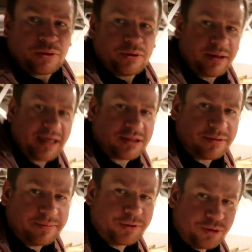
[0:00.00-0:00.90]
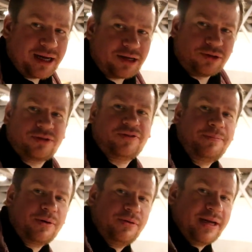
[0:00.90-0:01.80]
We'll get some good angles for
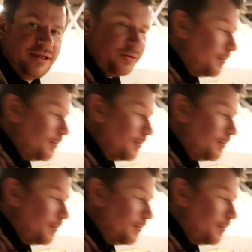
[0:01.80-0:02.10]
brew days